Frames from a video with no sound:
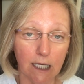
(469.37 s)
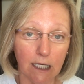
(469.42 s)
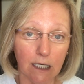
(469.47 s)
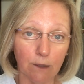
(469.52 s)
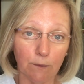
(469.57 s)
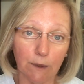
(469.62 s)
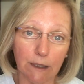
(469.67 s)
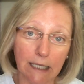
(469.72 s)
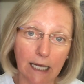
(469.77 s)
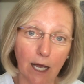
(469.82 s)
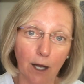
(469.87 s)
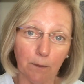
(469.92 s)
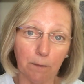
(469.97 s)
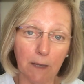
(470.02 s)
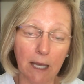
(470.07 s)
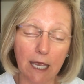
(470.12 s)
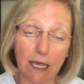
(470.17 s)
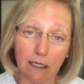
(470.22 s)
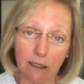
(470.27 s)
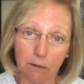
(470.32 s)
it would
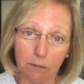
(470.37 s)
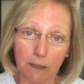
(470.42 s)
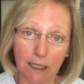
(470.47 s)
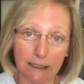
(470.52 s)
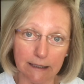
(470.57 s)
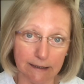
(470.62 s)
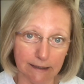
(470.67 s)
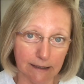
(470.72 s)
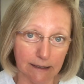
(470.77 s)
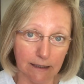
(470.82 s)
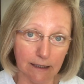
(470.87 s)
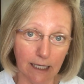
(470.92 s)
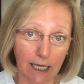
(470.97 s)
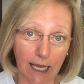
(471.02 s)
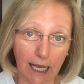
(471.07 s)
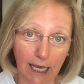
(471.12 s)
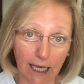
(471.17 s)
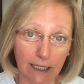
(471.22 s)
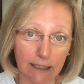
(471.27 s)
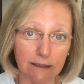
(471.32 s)
help anybody
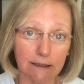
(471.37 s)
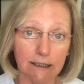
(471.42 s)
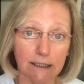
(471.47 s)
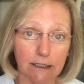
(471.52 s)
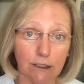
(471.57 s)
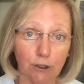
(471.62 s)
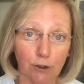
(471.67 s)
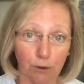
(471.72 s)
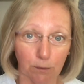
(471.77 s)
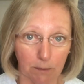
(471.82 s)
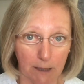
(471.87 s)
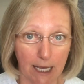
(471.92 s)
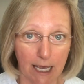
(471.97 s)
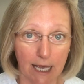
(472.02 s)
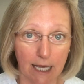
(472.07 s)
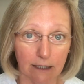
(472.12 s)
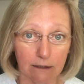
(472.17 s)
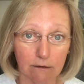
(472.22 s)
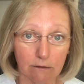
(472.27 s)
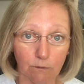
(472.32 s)
handling your
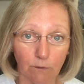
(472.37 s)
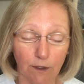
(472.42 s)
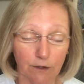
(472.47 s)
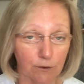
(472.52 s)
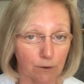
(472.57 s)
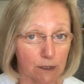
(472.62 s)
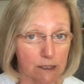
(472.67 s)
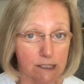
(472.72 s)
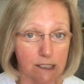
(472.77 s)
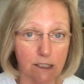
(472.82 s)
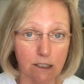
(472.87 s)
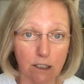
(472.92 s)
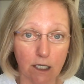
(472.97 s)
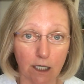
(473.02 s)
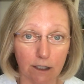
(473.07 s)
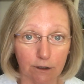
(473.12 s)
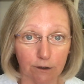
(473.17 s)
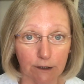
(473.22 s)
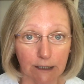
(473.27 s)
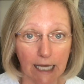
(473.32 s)
pet, whether it's a
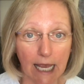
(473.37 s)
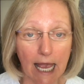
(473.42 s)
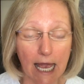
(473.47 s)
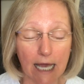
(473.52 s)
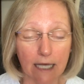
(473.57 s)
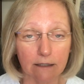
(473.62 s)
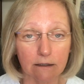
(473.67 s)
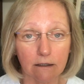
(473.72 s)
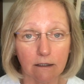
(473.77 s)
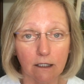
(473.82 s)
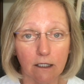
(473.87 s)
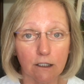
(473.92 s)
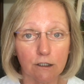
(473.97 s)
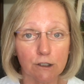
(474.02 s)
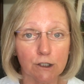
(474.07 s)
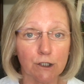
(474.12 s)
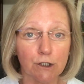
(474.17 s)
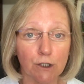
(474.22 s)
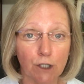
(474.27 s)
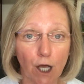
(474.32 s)
dog or cat,
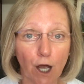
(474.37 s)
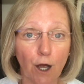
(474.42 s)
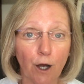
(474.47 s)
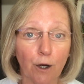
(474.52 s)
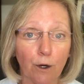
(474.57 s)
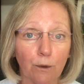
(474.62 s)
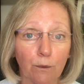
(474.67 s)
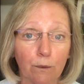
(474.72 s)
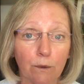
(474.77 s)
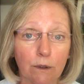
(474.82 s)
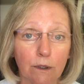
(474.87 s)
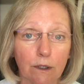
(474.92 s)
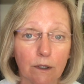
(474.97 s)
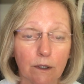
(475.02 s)
to know